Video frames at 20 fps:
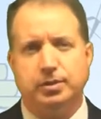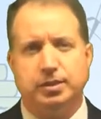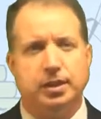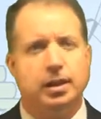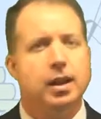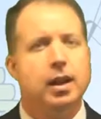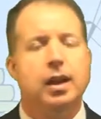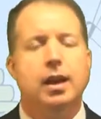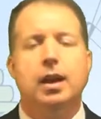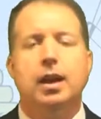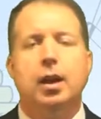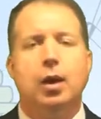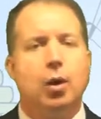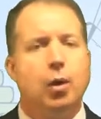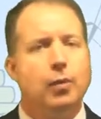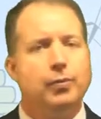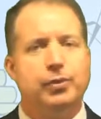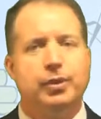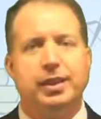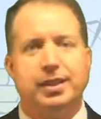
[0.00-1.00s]
And
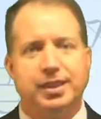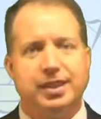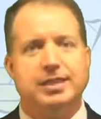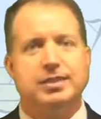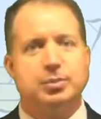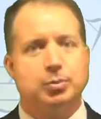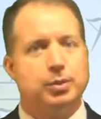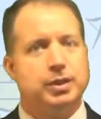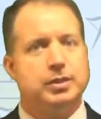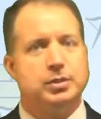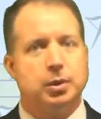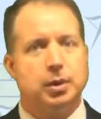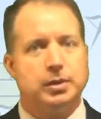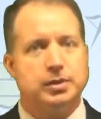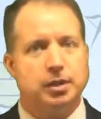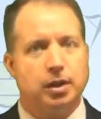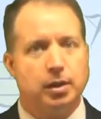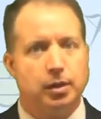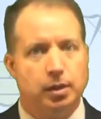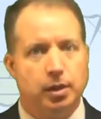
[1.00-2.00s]
hopefully this resource
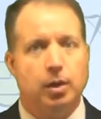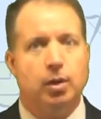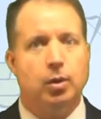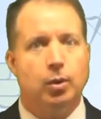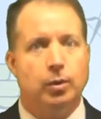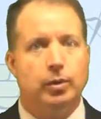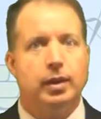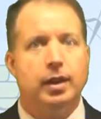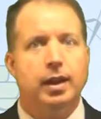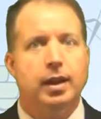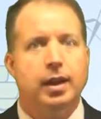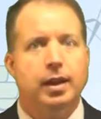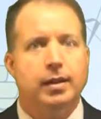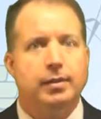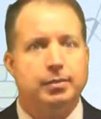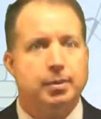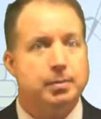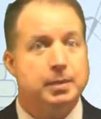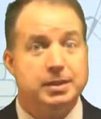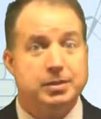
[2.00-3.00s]
alone,
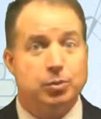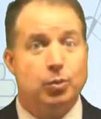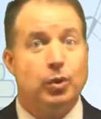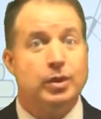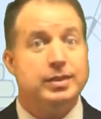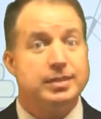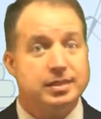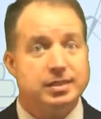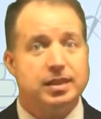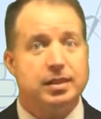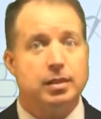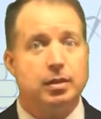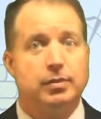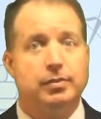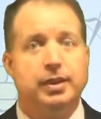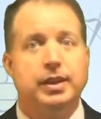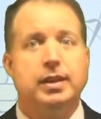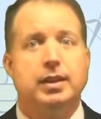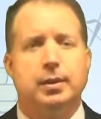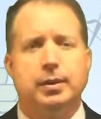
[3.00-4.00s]
from this one single
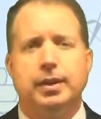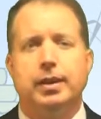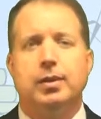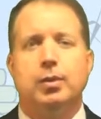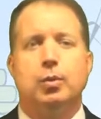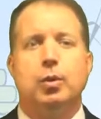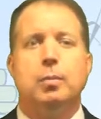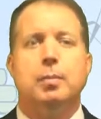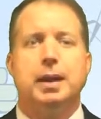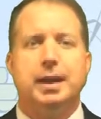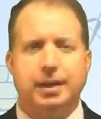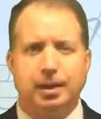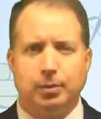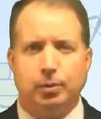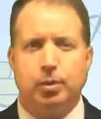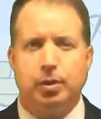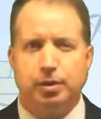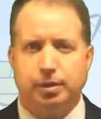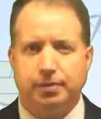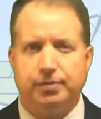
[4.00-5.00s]
video here, will make it
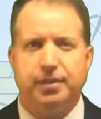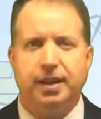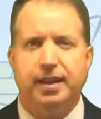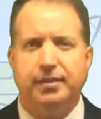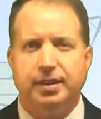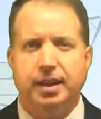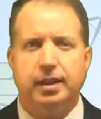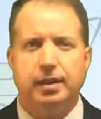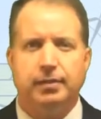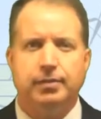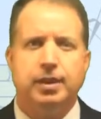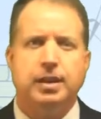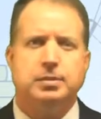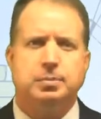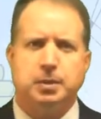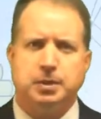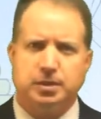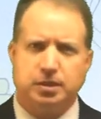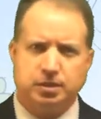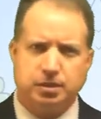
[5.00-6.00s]
worth the $5
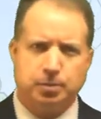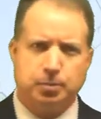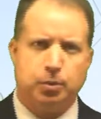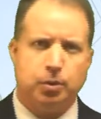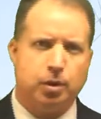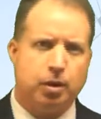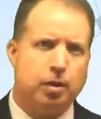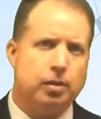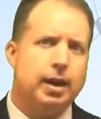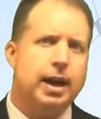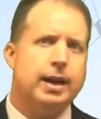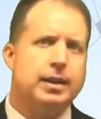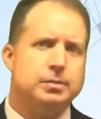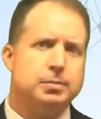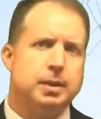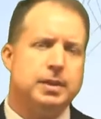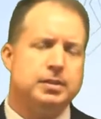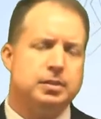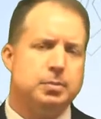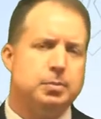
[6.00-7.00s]
investment to support our lodge
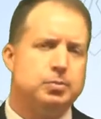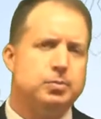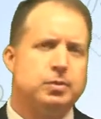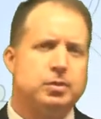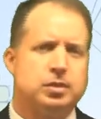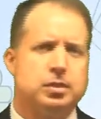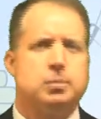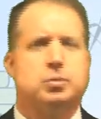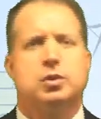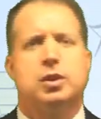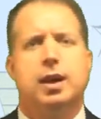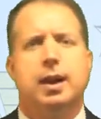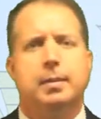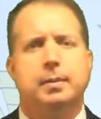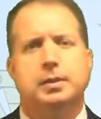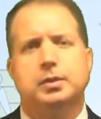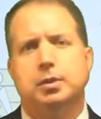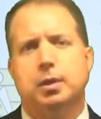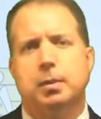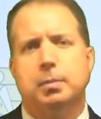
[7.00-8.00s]
by
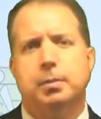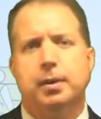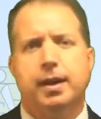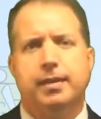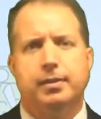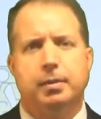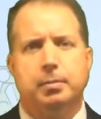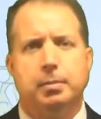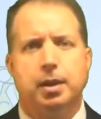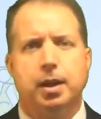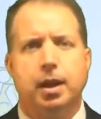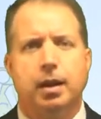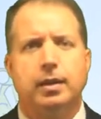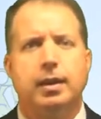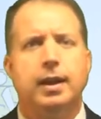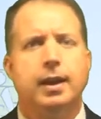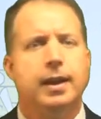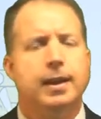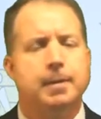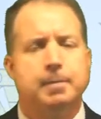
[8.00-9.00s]
subscribing to our private blog,
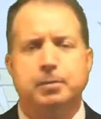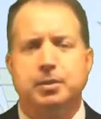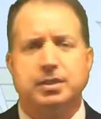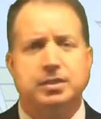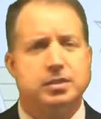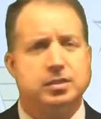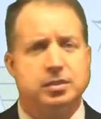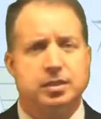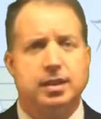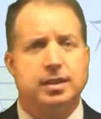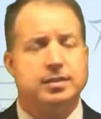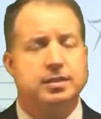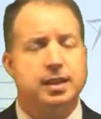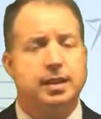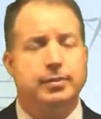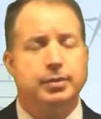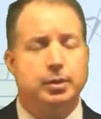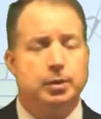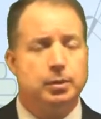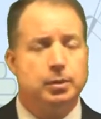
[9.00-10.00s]
because this is going to
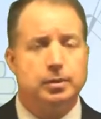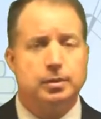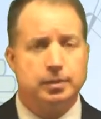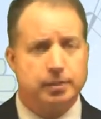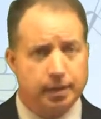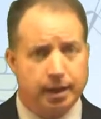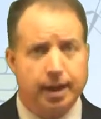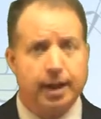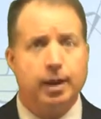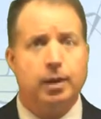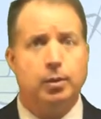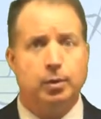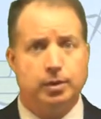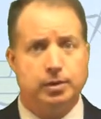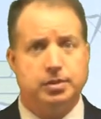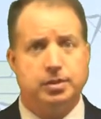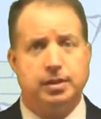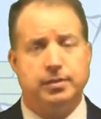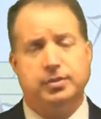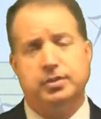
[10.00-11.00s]
save you
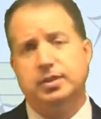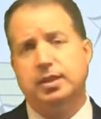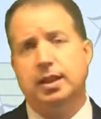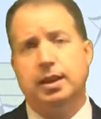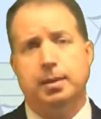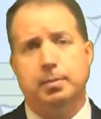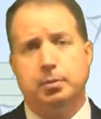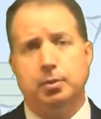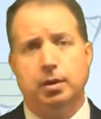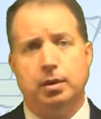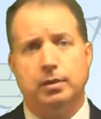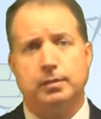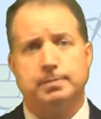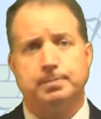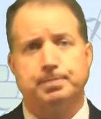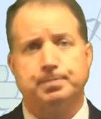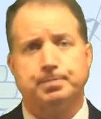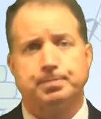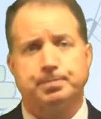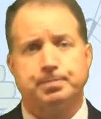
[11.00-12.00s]
hours of setup work.
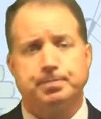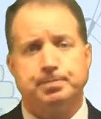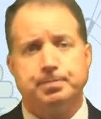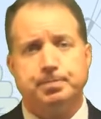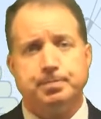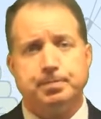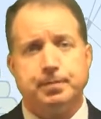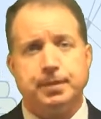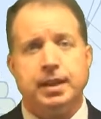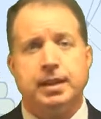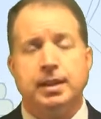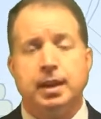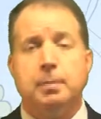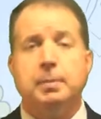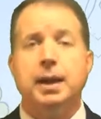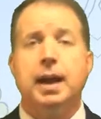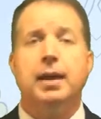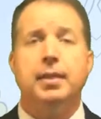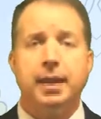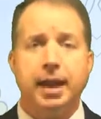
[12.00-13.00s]
Now,
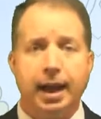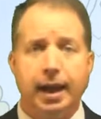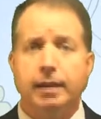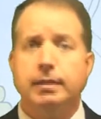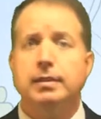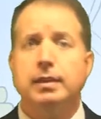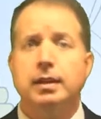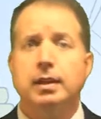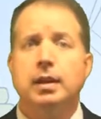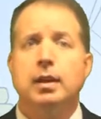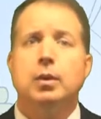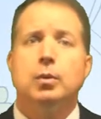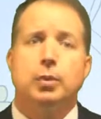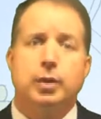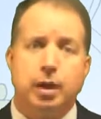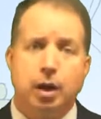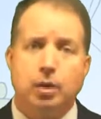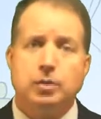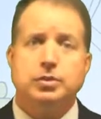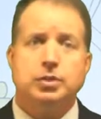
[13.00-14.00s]
beyond that,
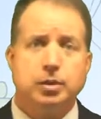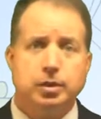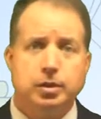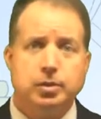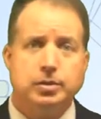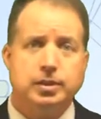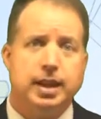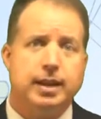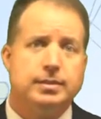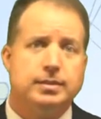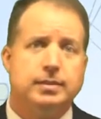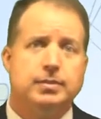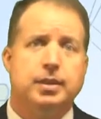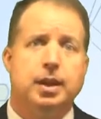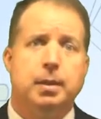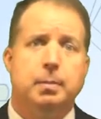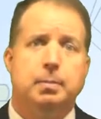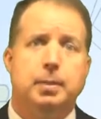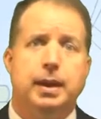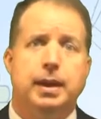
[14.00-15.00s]
we also use Active
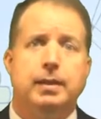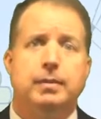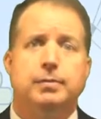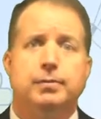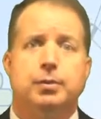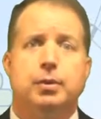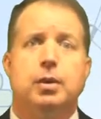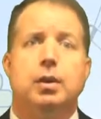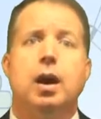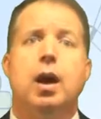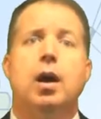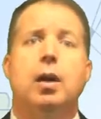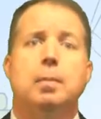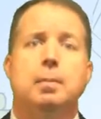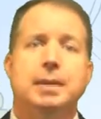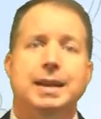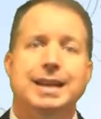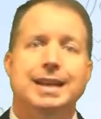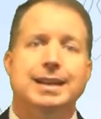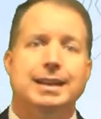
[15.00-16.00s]
Campaign for our
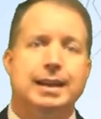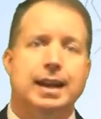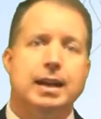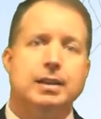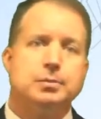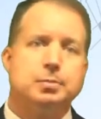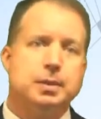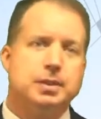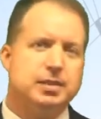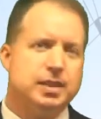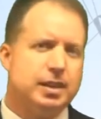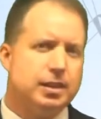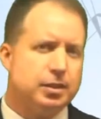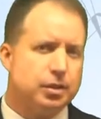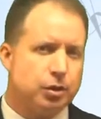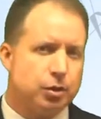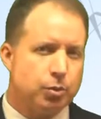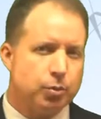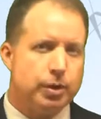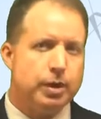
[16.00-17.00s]
meeting announcements and
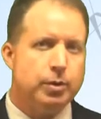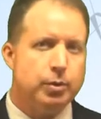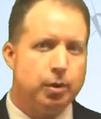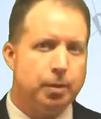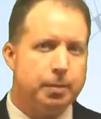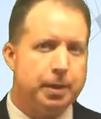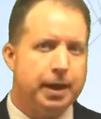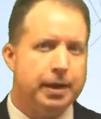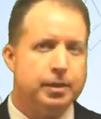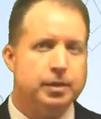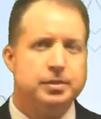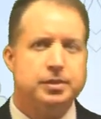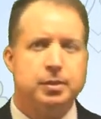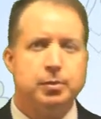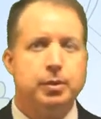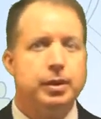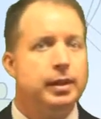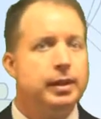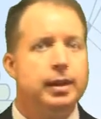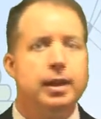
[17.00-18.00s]
degree reminders, and
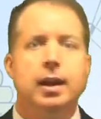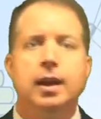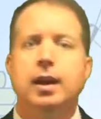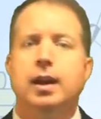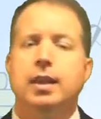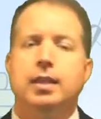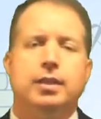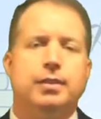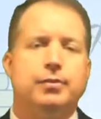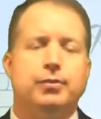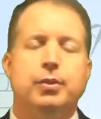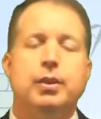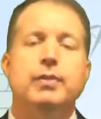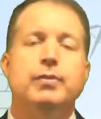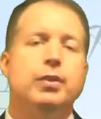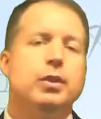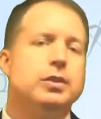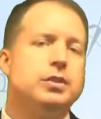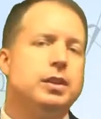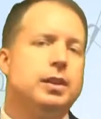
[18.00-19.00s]
really the free
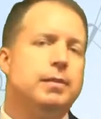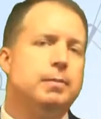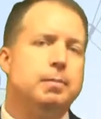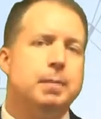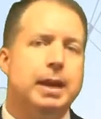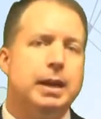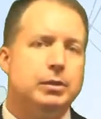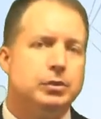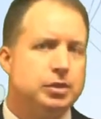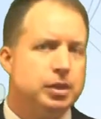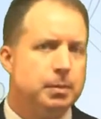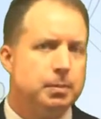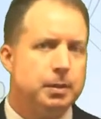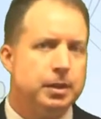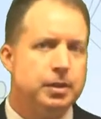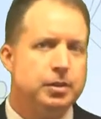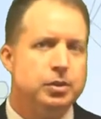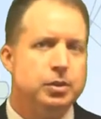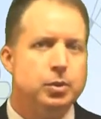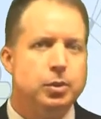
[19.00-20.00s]
version of MailChimp
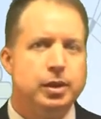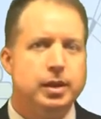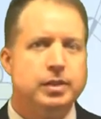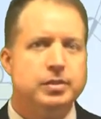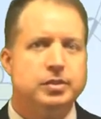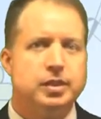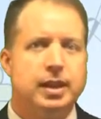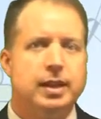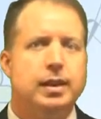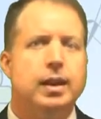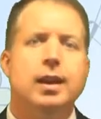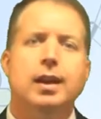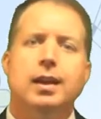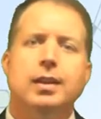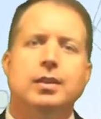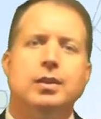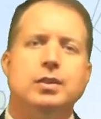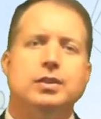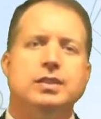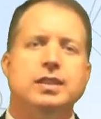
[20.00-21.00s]
can do this, and
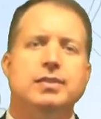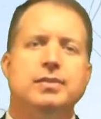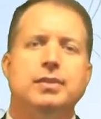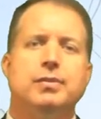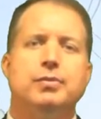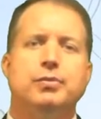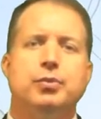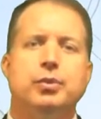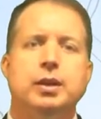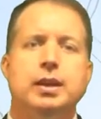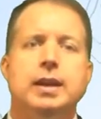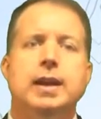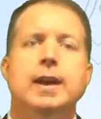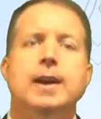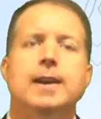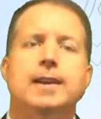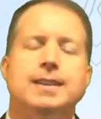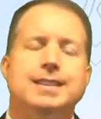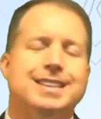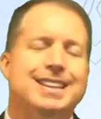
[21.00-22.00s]
there's even free
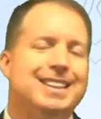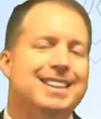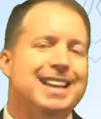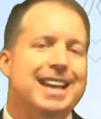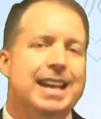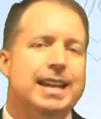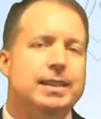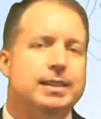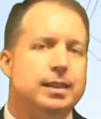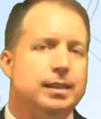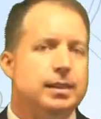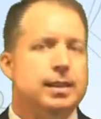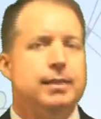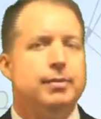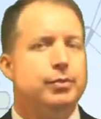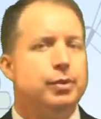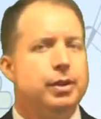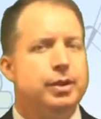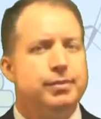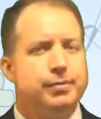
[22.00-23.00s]
delay
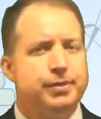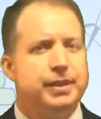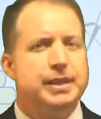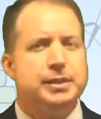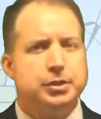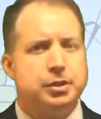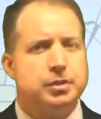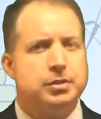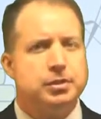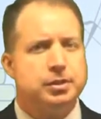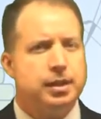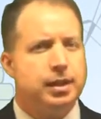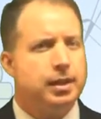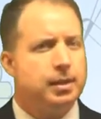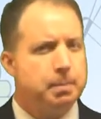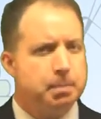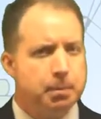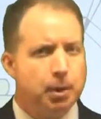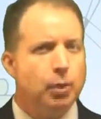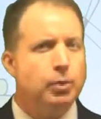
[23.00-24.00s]
delivery features
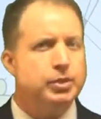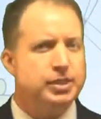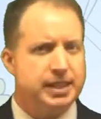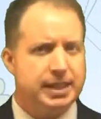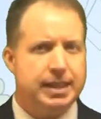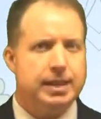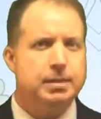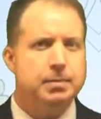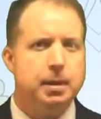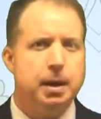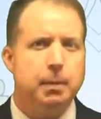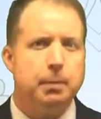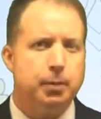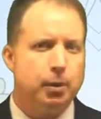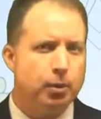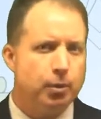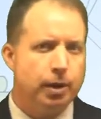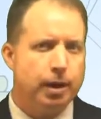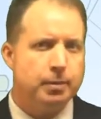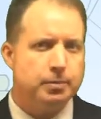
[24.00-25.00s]
in most email
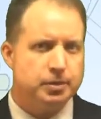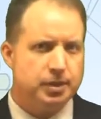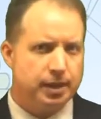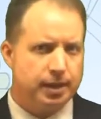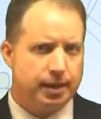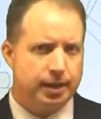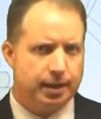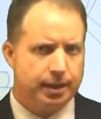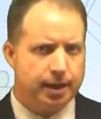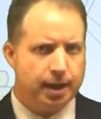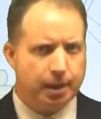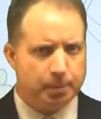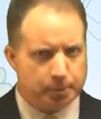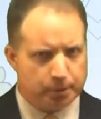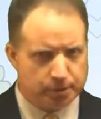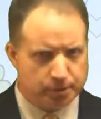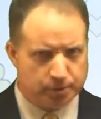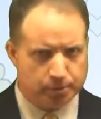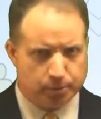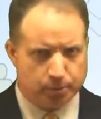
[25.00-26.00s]
programs that can
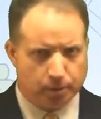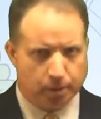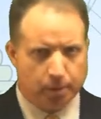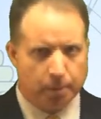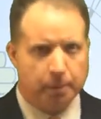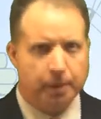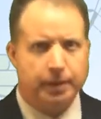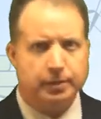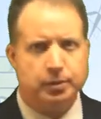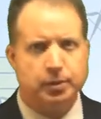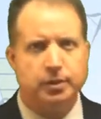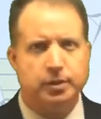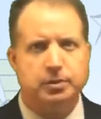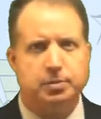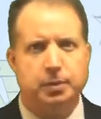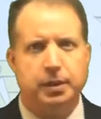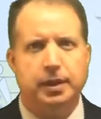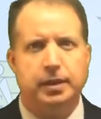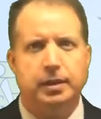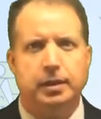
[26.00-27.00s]
accomplish what I'm about to
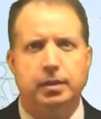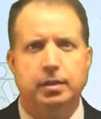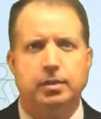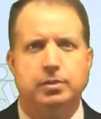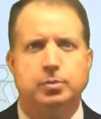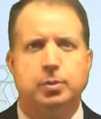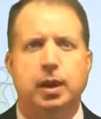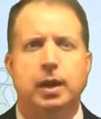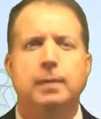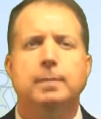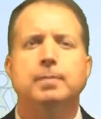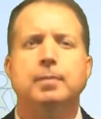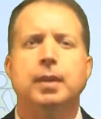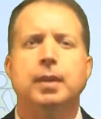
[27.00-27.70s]
explain here as well.